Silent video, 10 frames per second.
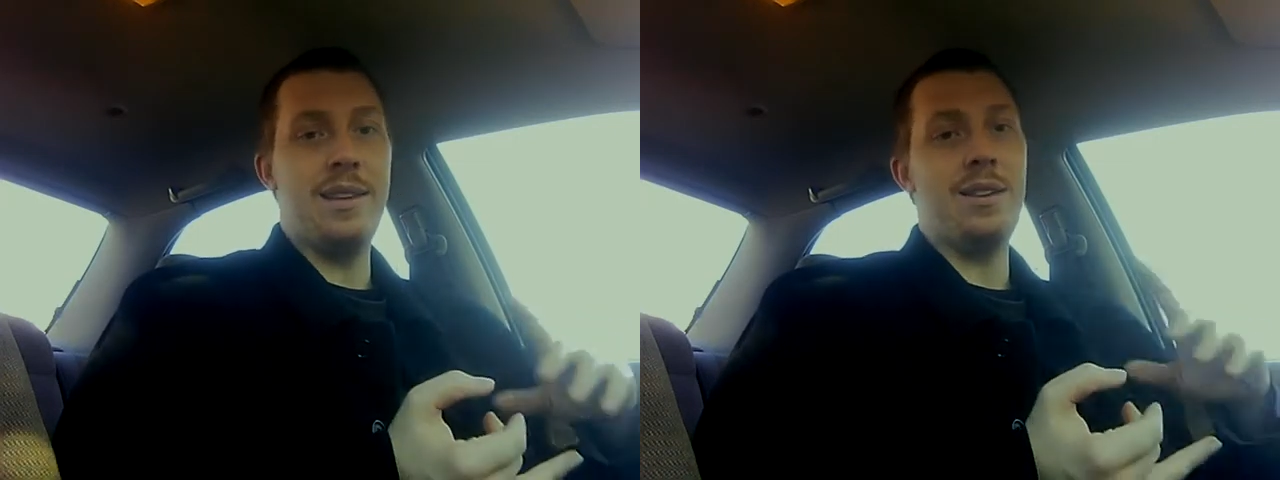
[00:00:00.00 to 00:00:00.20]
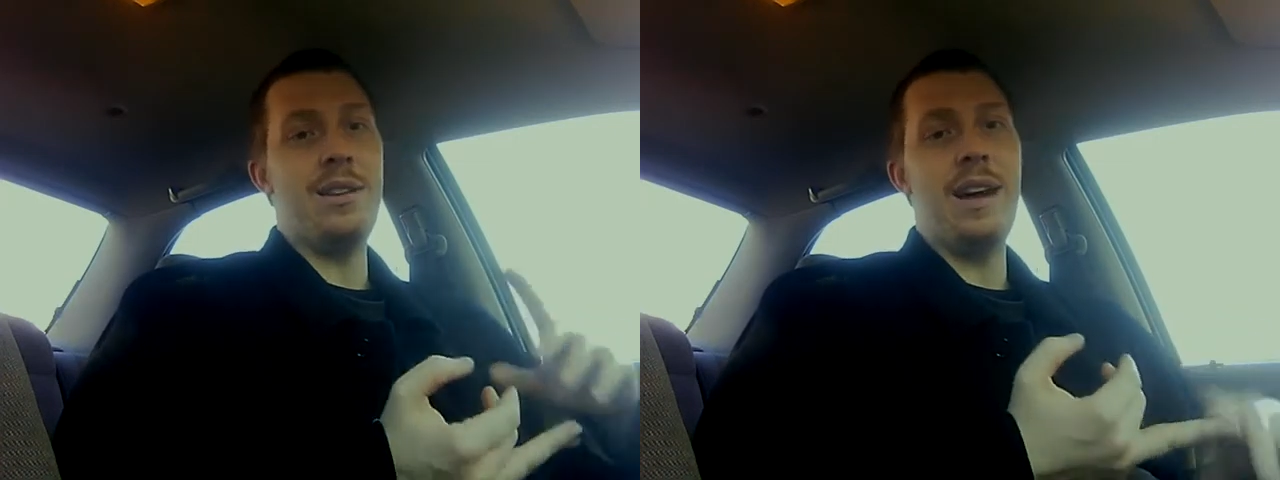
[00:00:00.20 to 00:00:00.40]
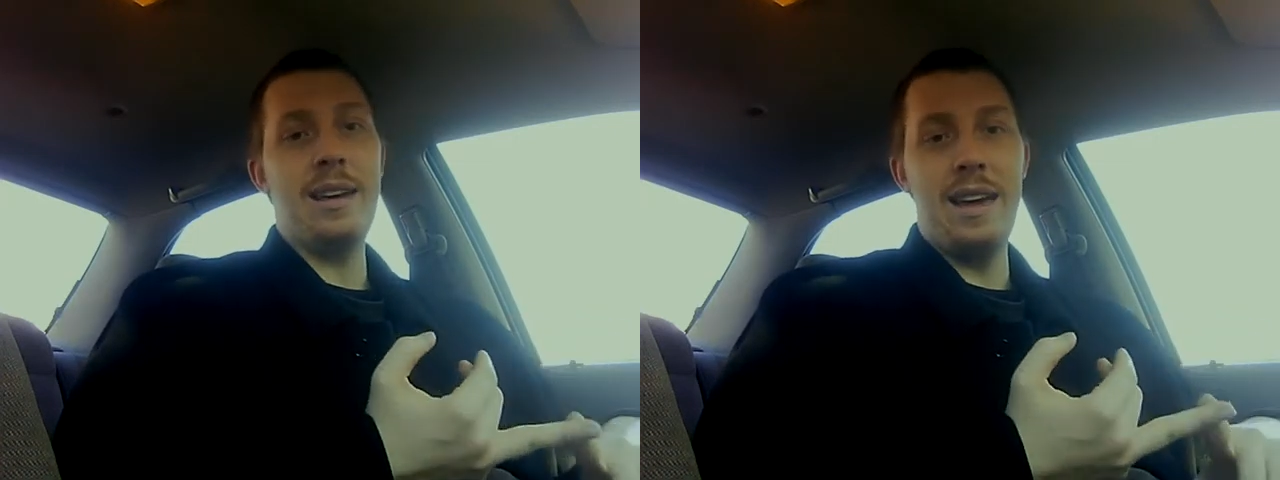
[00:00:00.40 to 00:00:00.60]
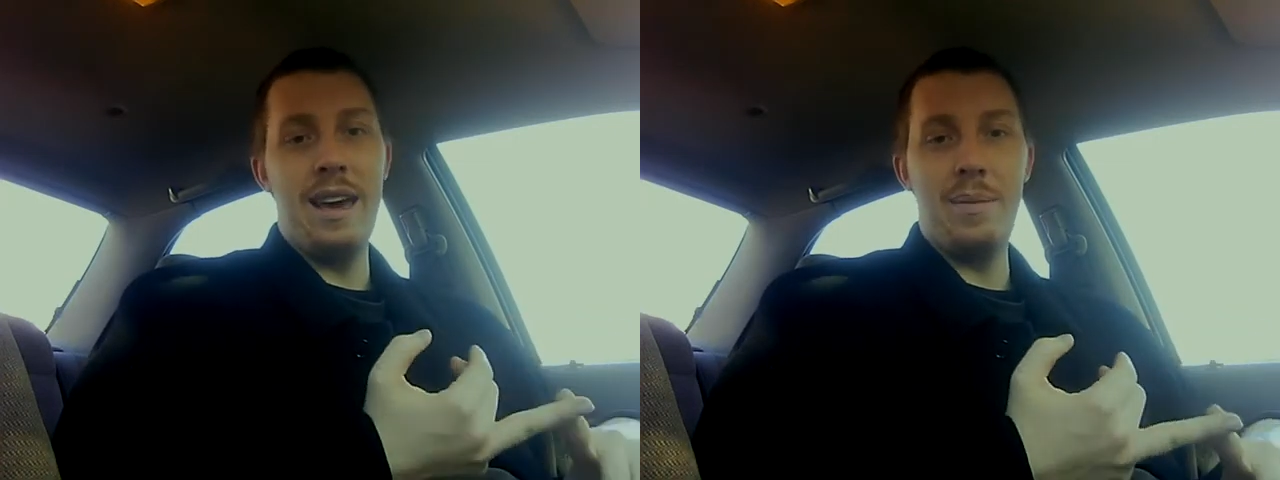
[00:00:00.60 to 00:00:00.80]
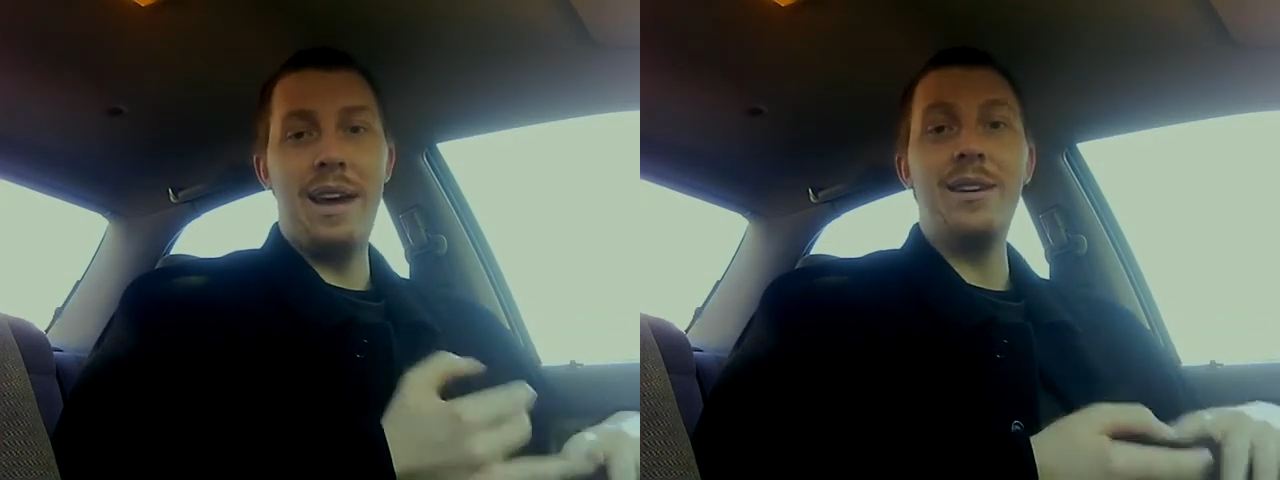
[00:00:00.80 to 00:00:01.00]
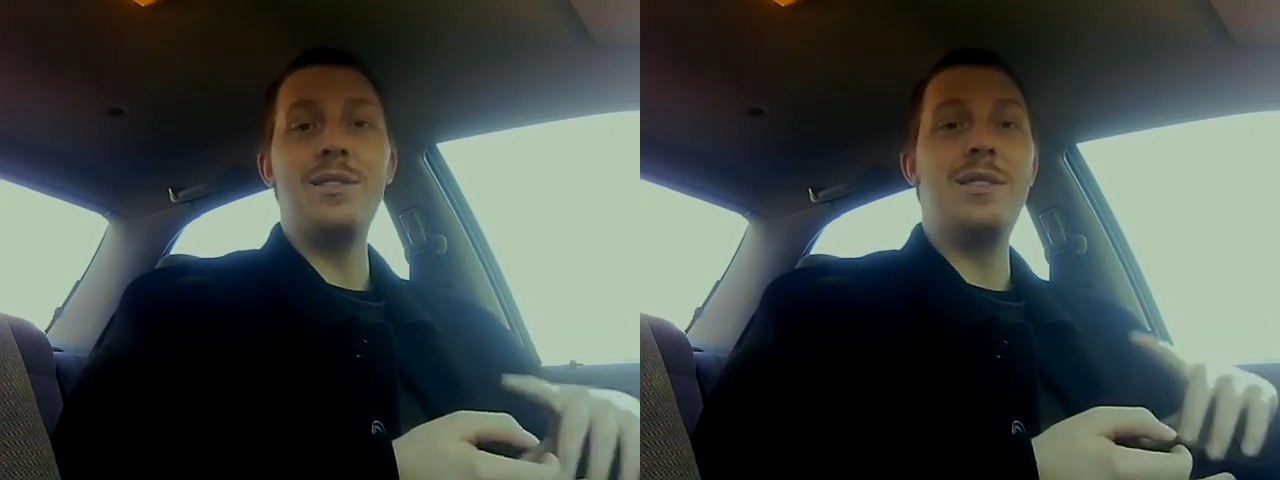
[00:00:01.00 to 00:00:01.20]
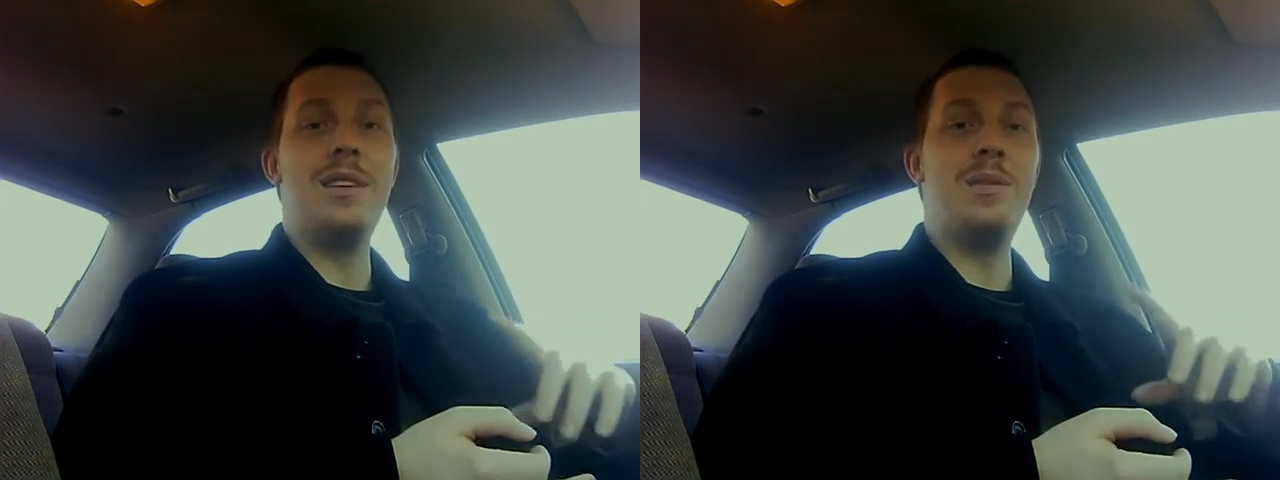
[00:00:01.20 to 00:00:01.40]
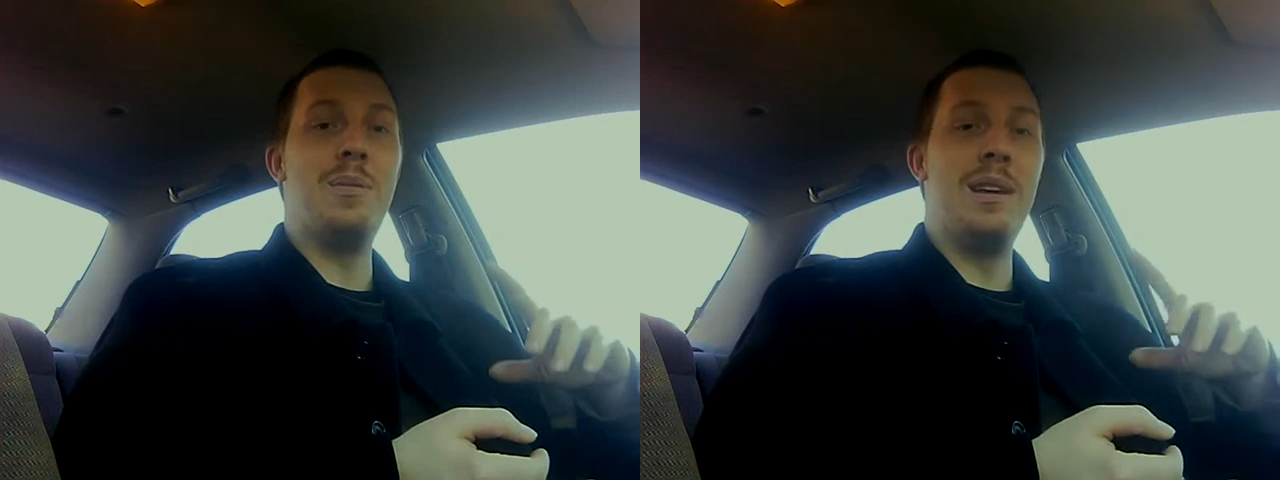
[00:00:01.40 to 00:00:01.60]
that are not gangbangers,
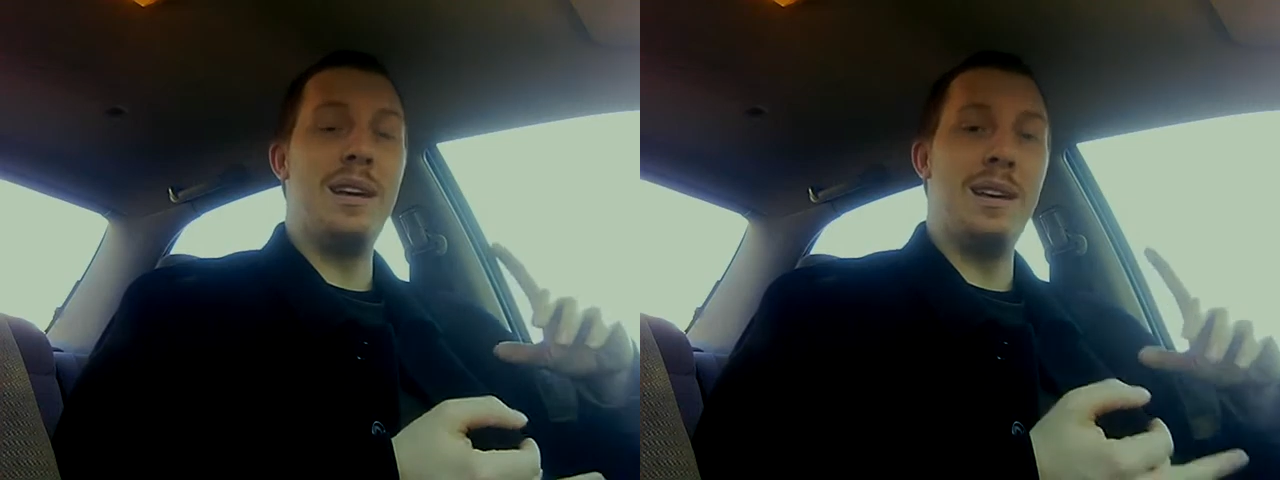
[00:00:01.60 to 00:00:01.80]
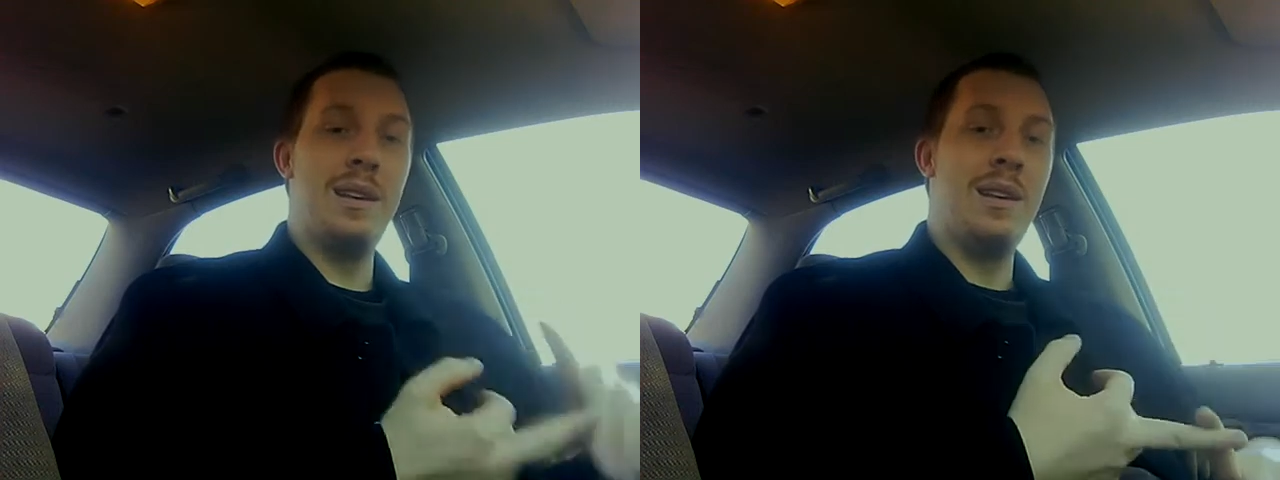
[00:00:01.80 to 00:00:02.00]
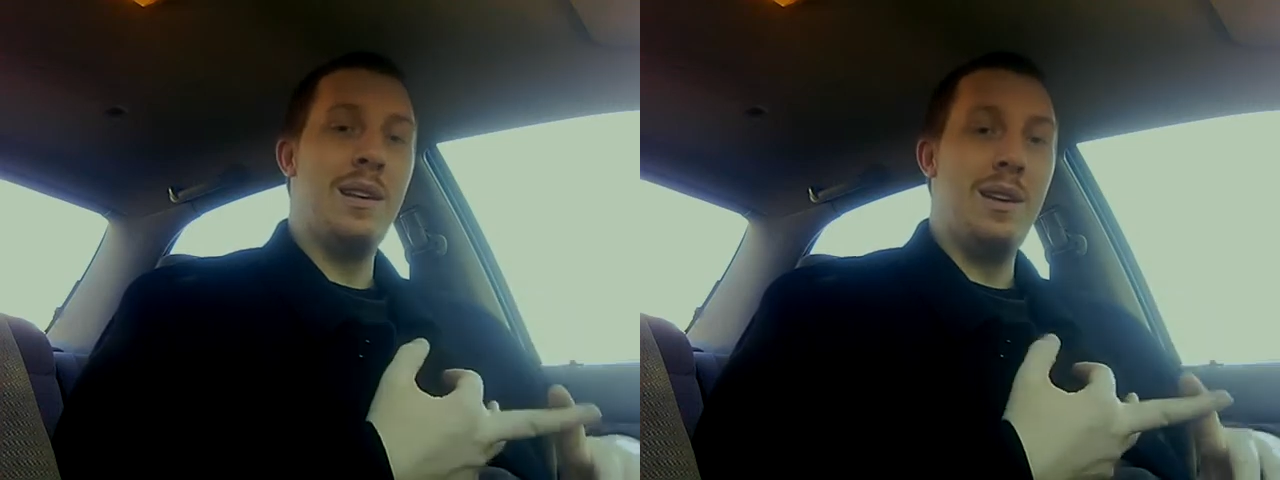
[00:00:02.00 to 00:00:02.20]
these being,